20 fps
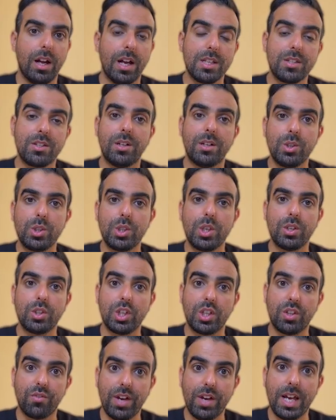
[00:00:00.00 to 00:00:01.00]
As the research
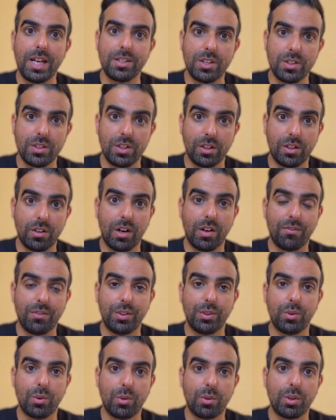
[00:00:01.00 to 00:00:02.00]
advances in graph
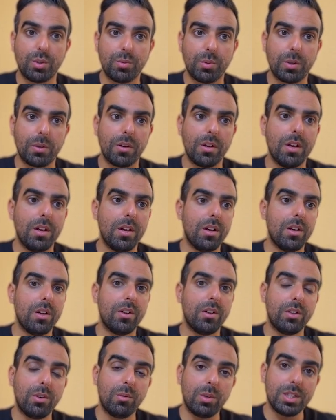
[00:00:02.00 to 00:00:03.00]
neural network,
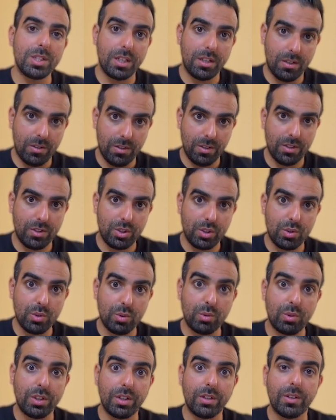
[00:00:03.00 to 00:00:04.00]
there was an urge to
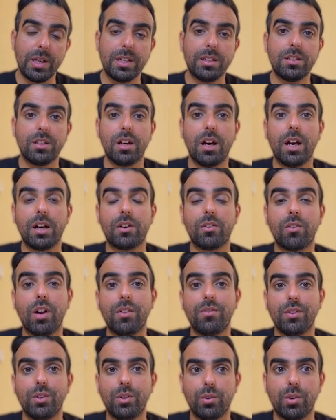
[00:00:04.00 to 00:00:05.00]
create a
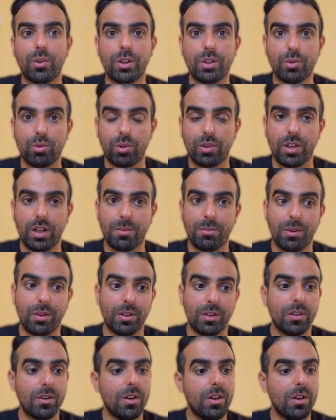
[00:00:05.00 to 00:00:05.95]
graph neural network library.